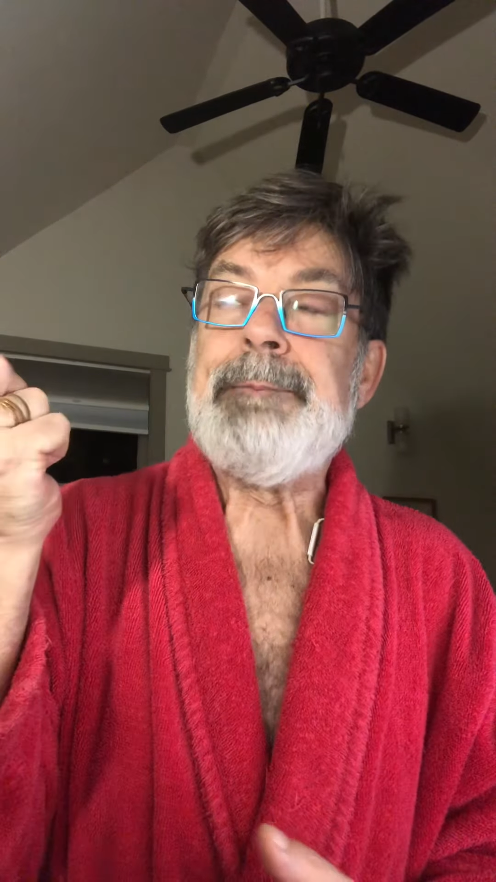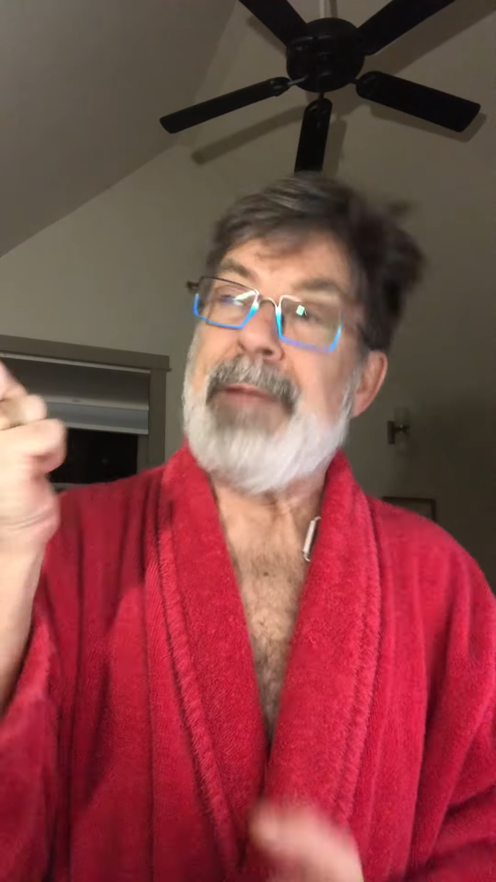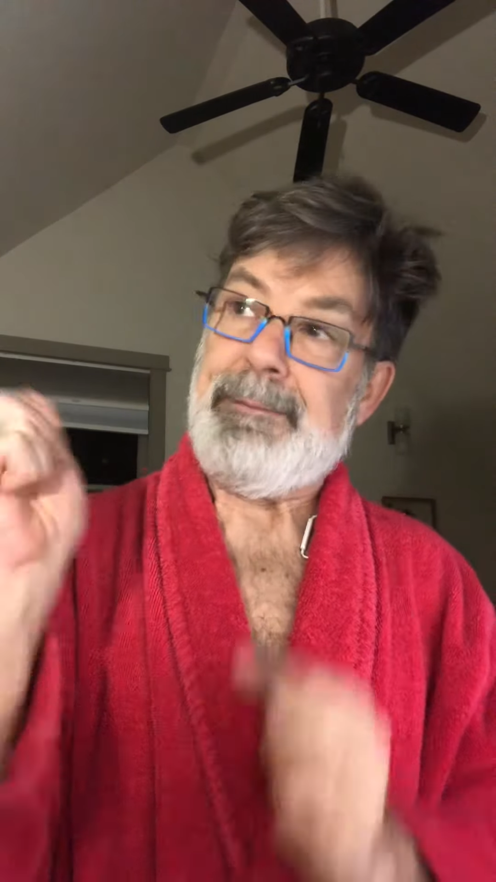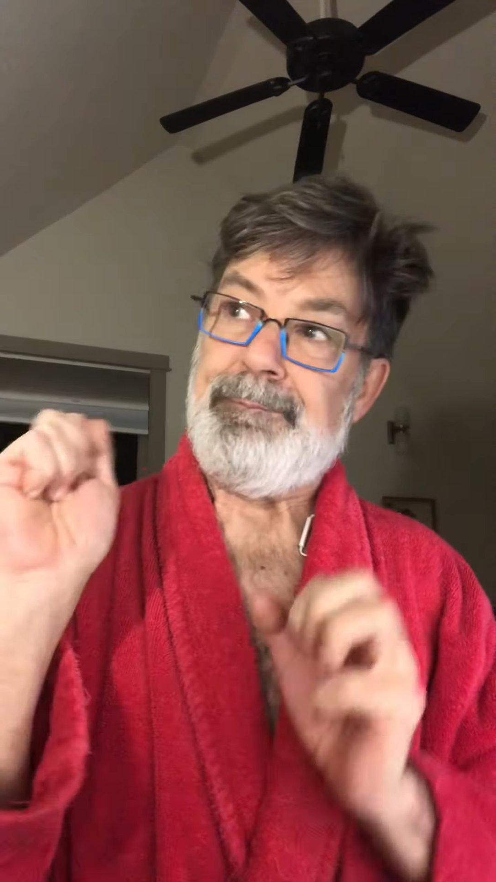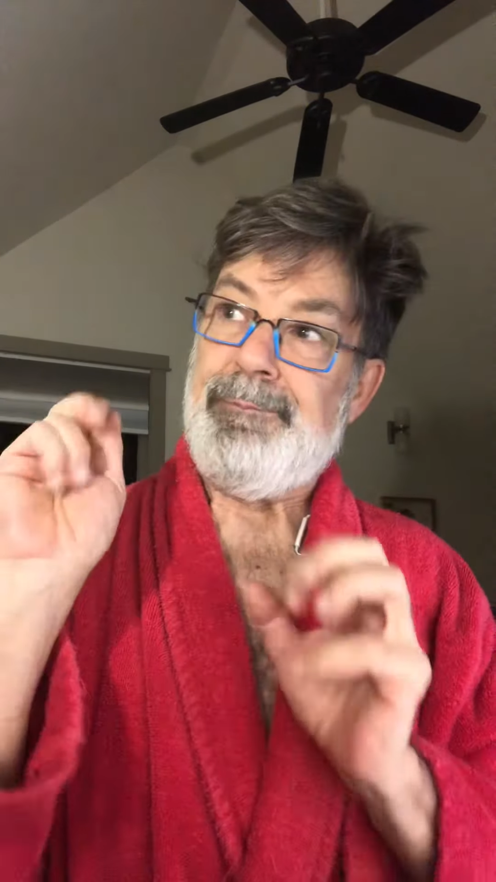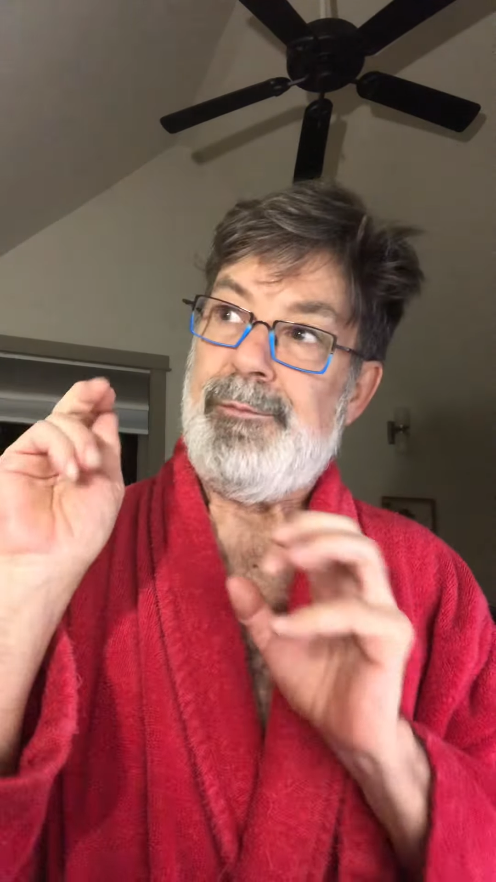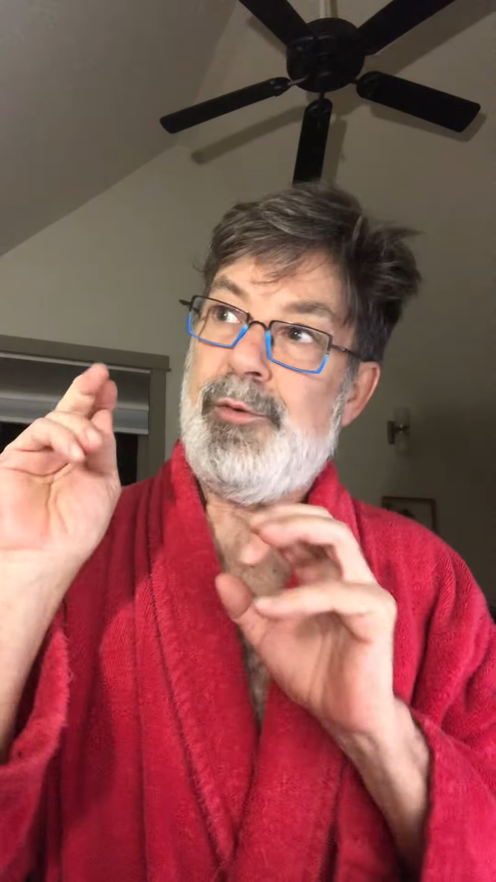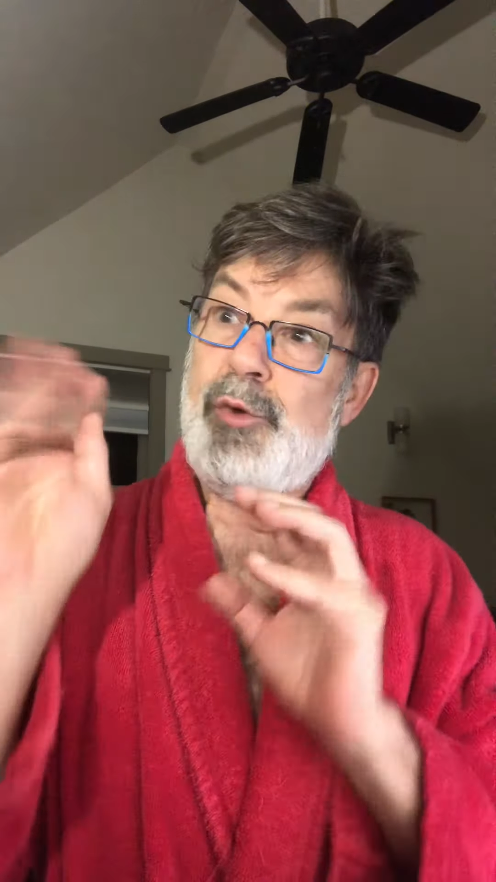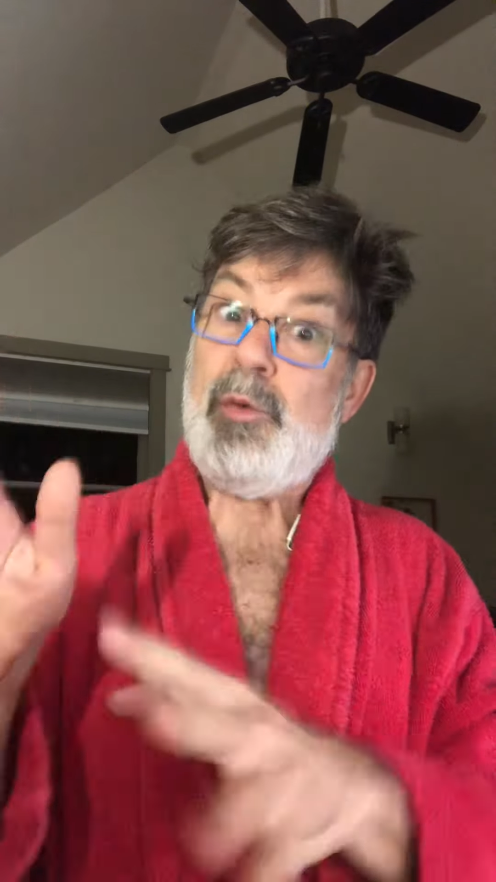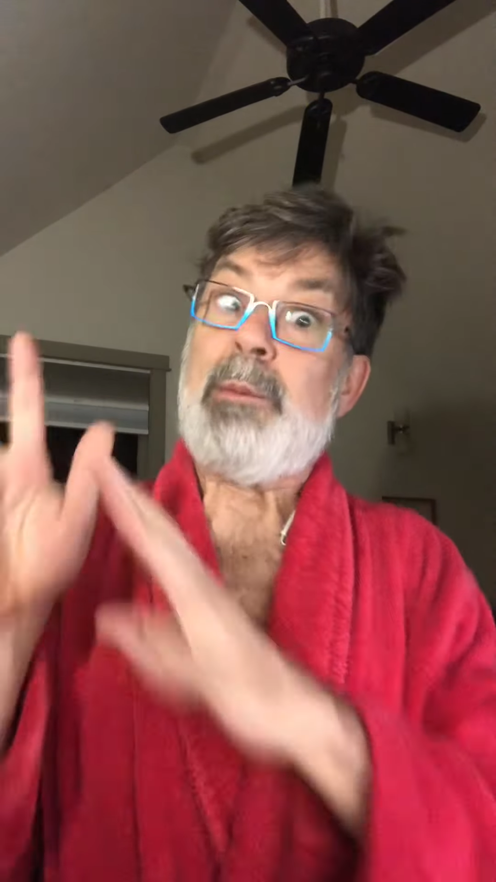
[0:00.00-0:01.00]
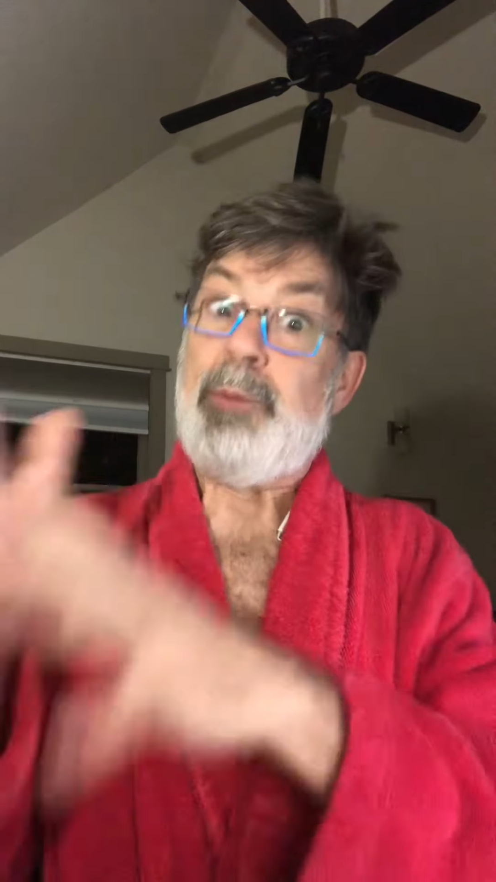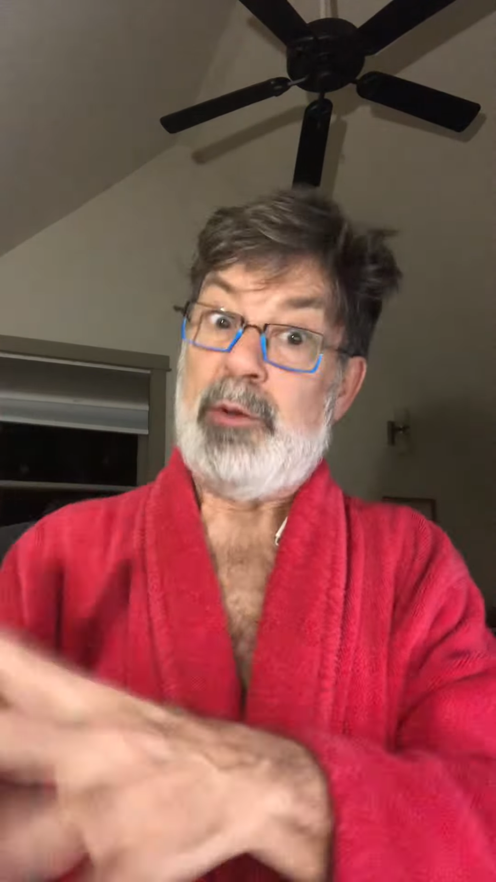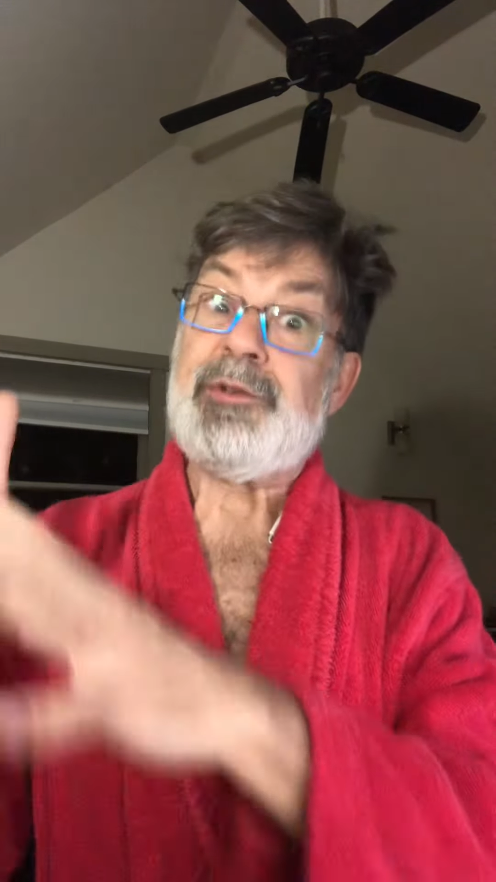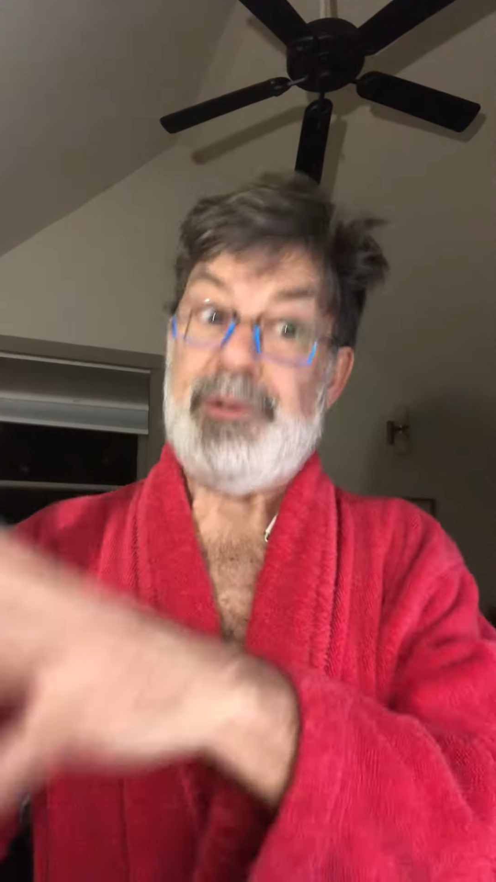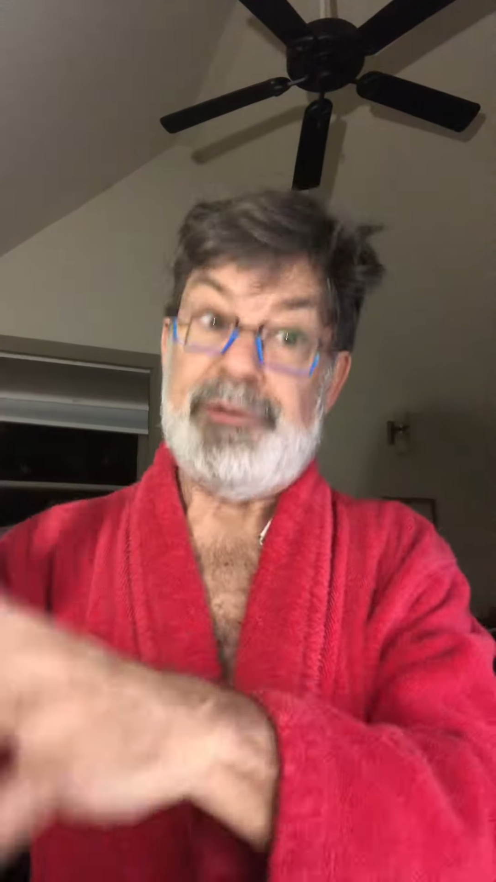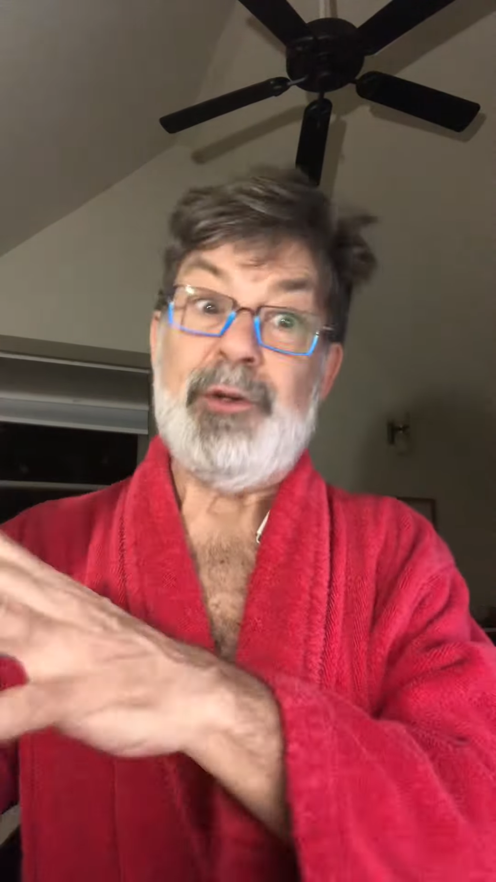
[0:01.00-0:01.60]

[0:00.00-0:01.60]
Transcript: like new approaches